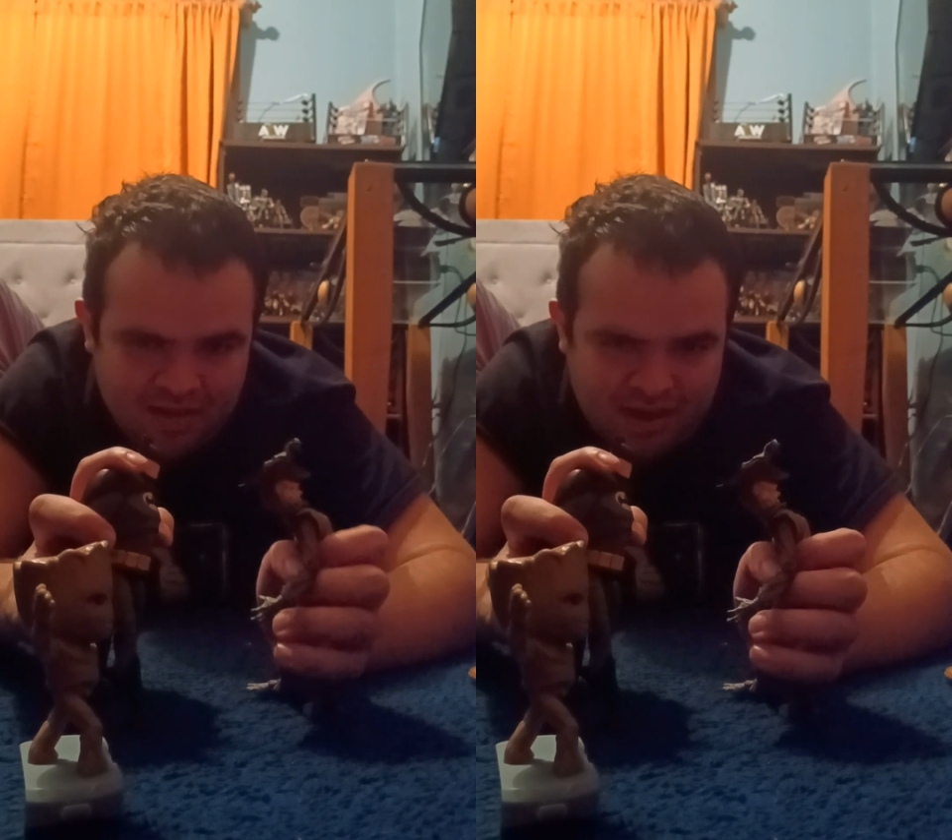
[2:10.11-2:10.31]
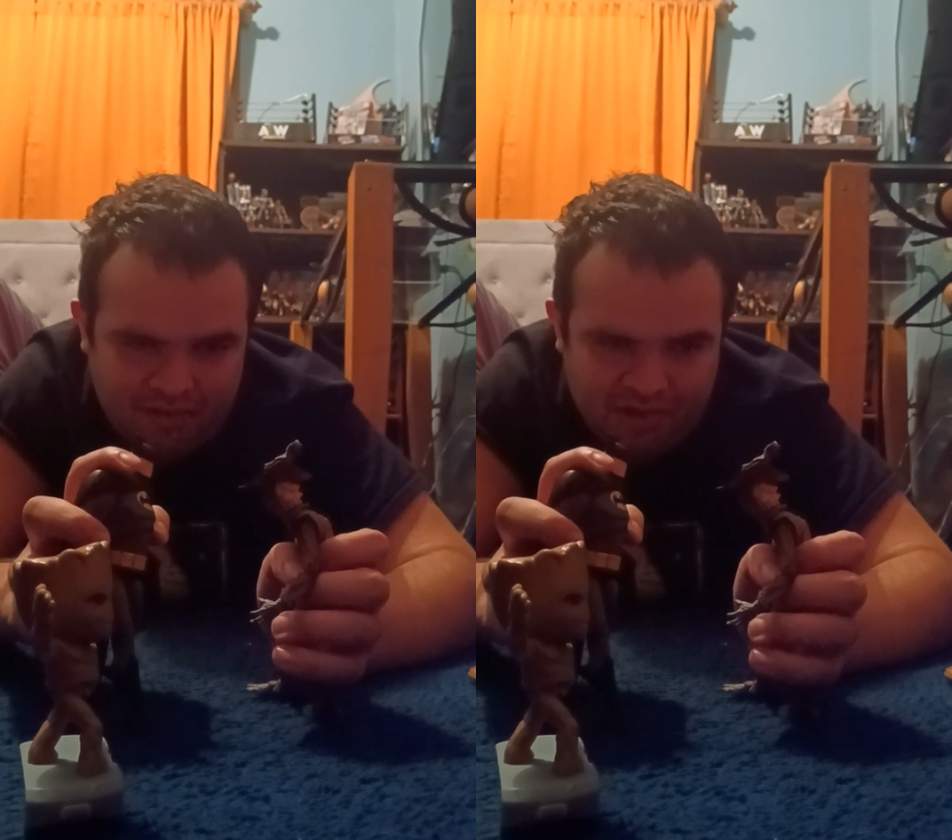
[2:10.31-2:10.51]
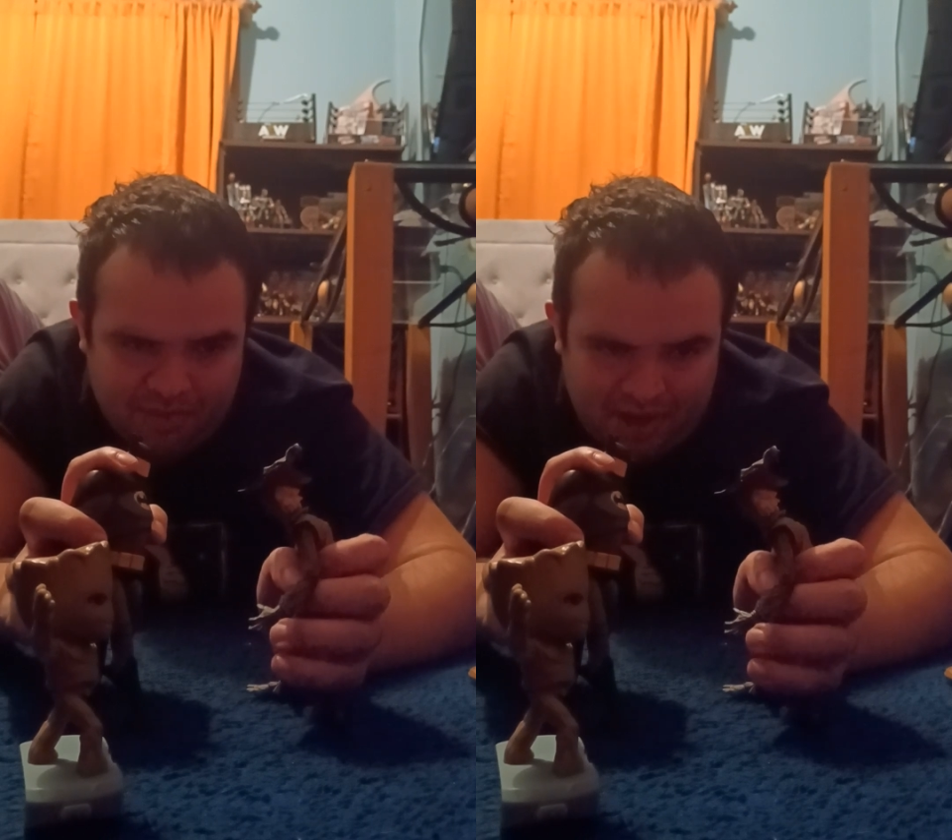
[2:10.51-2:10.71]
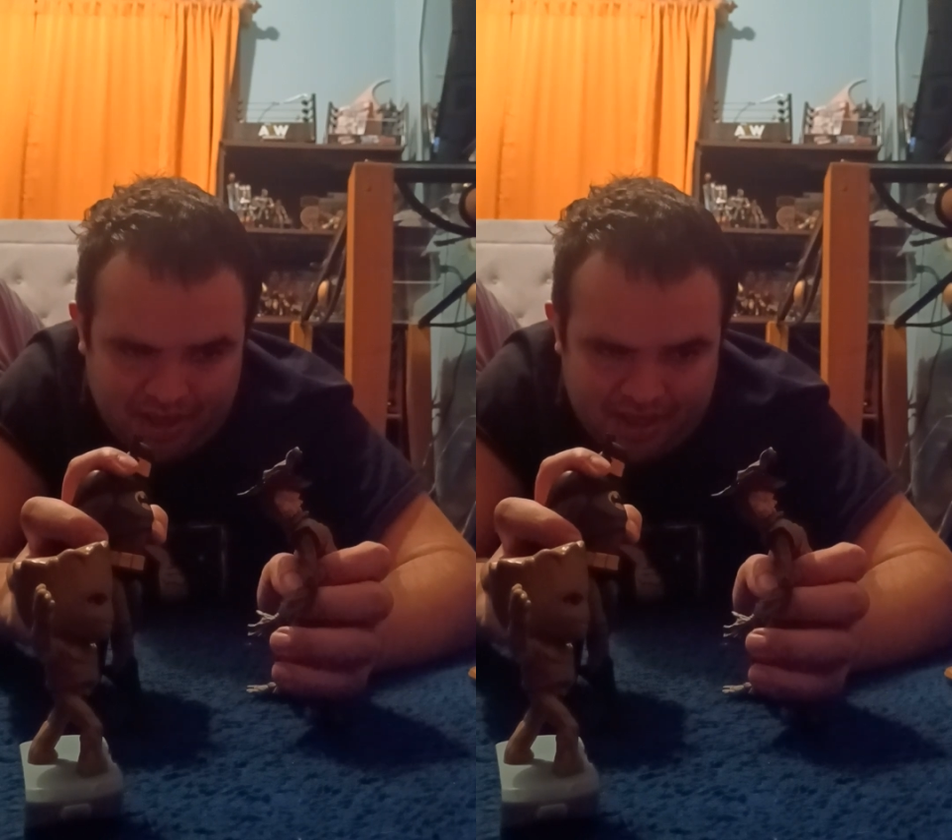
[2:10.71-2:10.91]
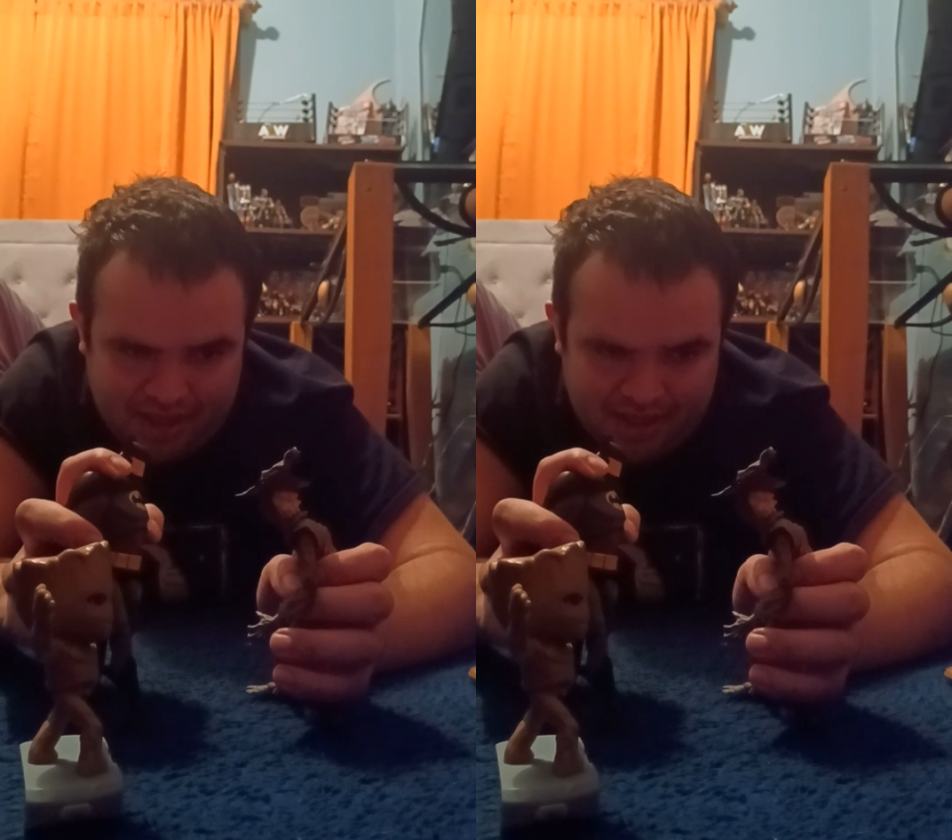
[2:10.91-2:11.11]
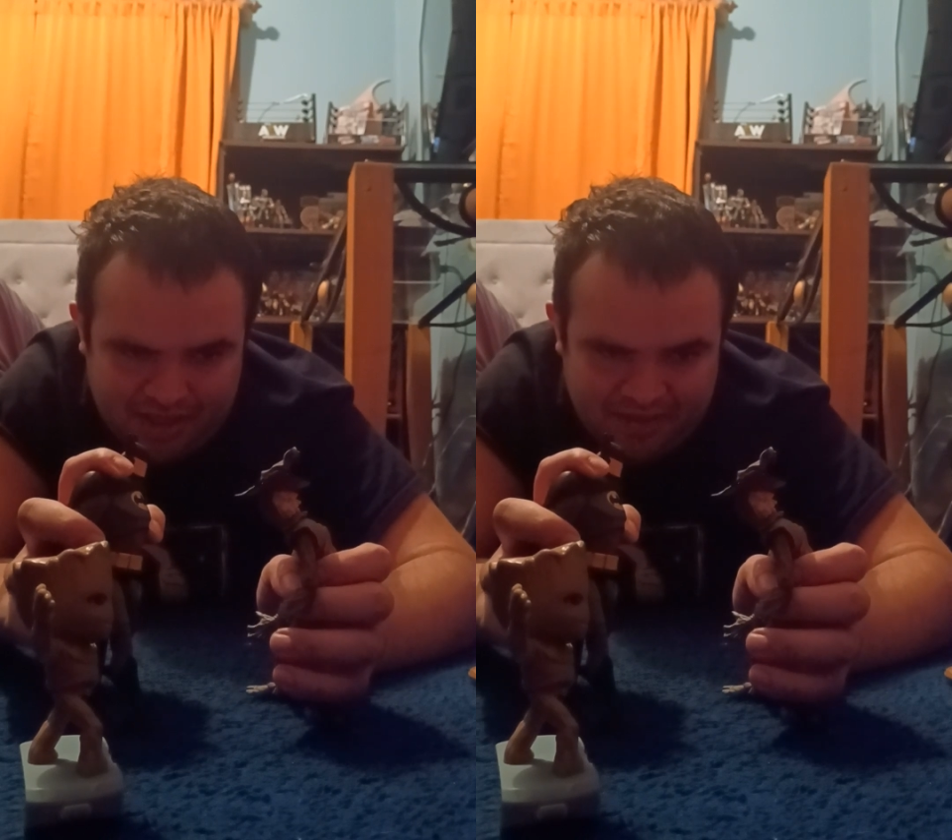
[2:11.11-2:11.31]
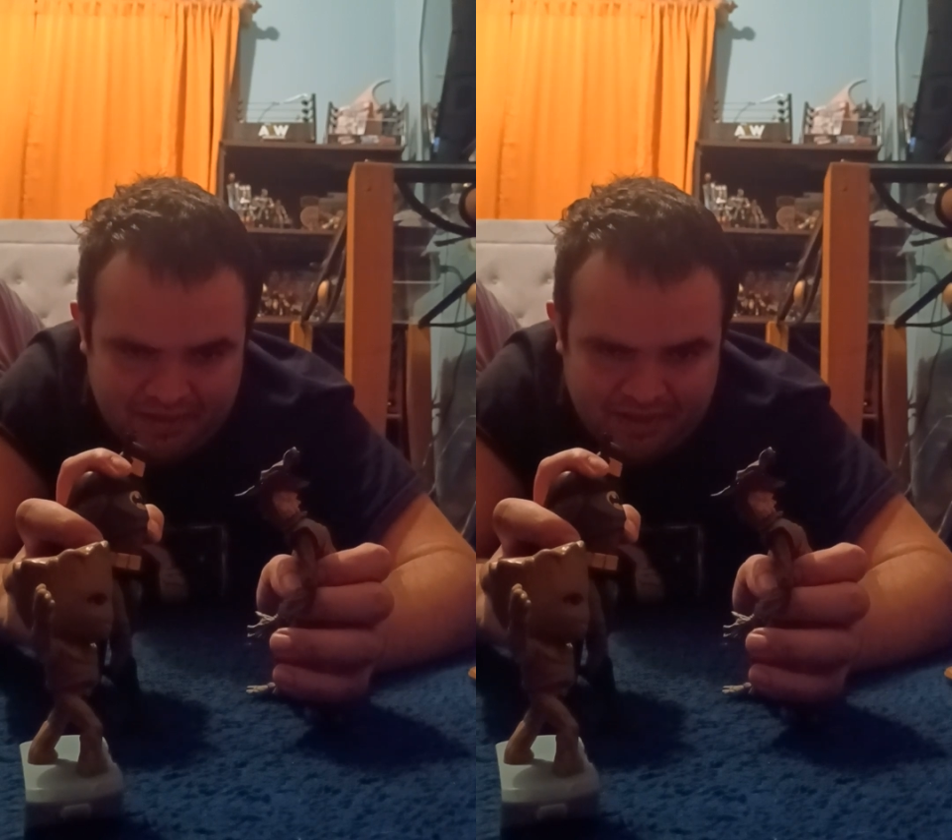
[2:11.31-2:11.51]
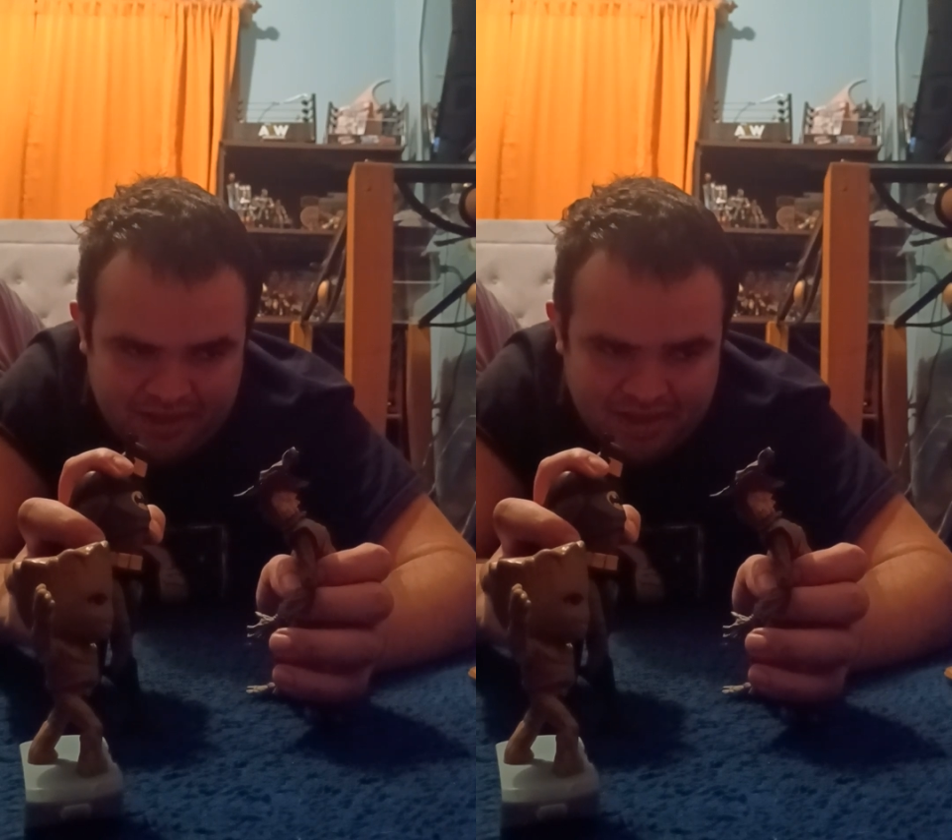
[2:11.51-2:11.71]
I want to mind kicking your
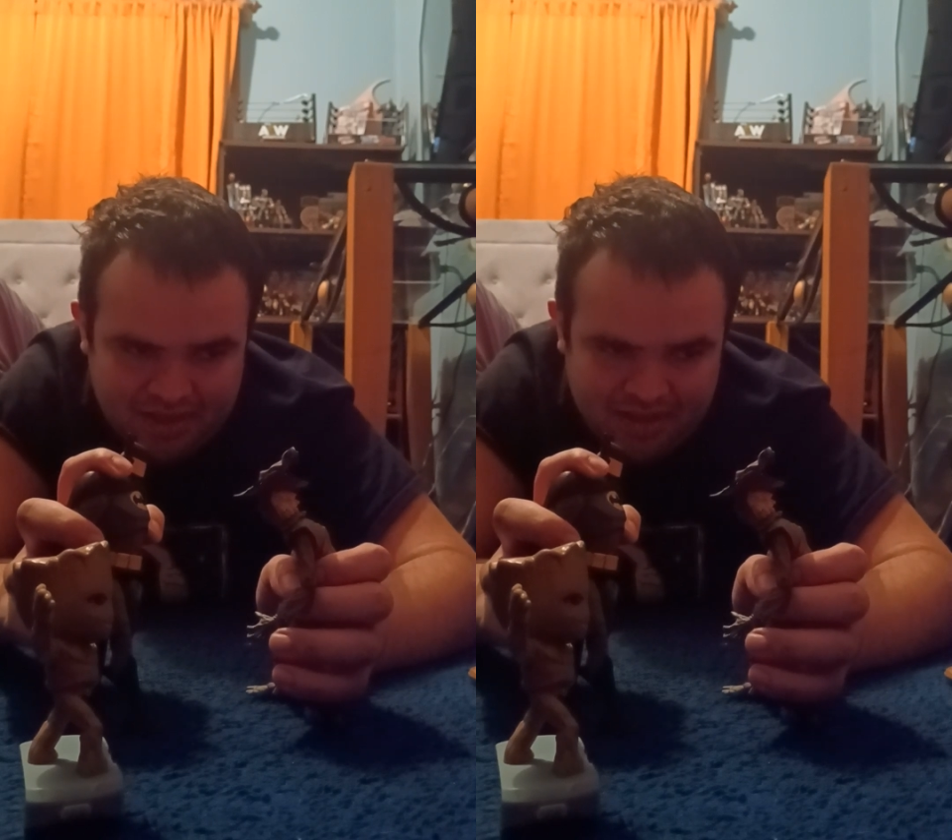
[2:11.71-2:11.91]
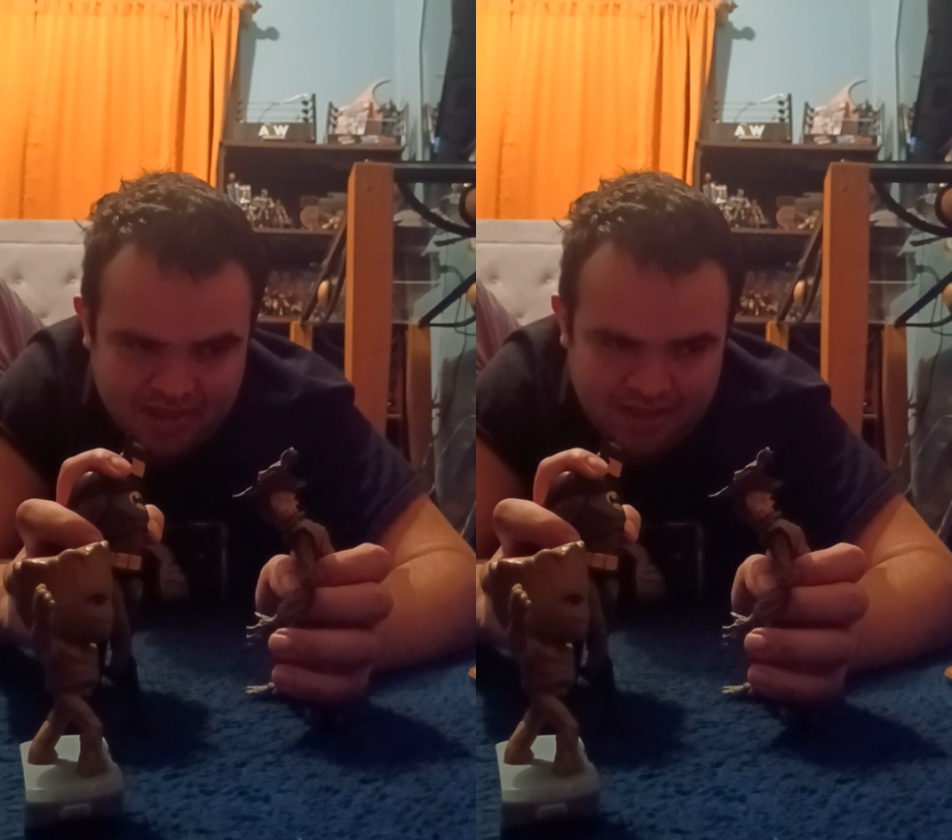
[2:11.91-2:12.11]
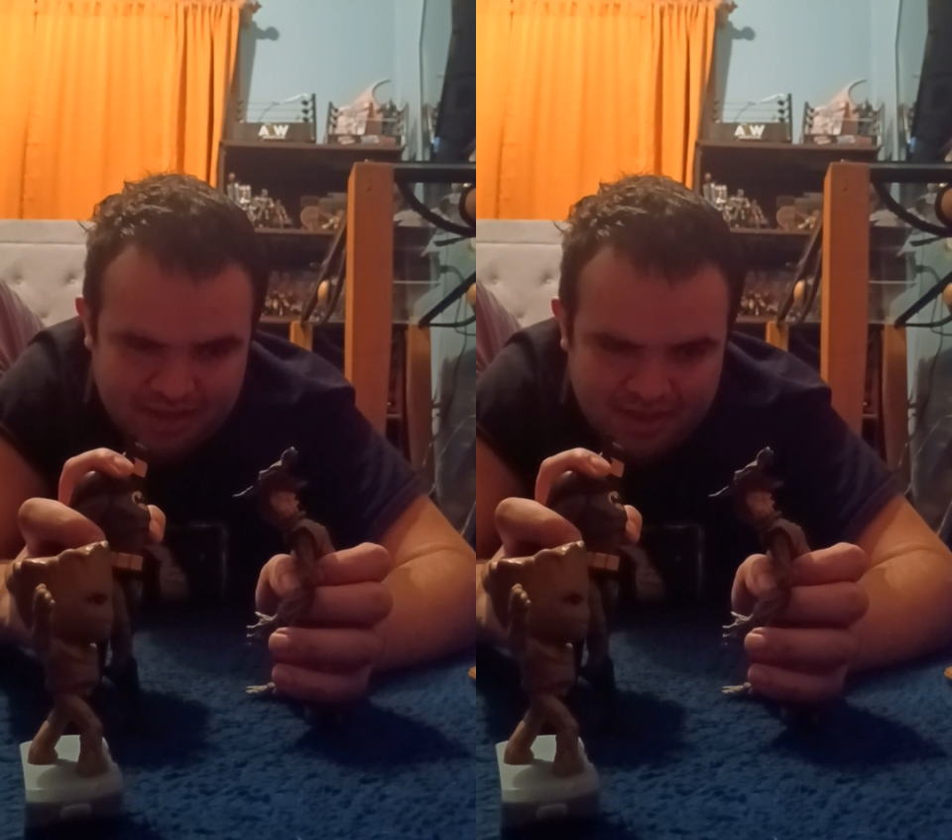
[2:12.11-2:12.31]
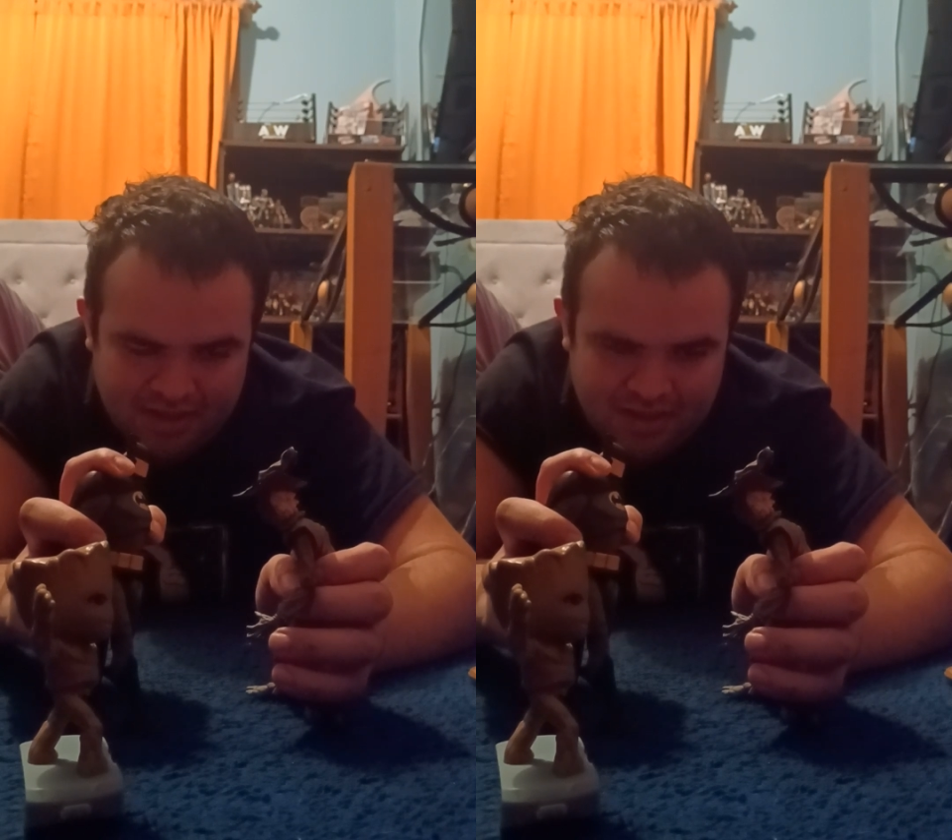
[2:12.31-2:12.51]
ass again.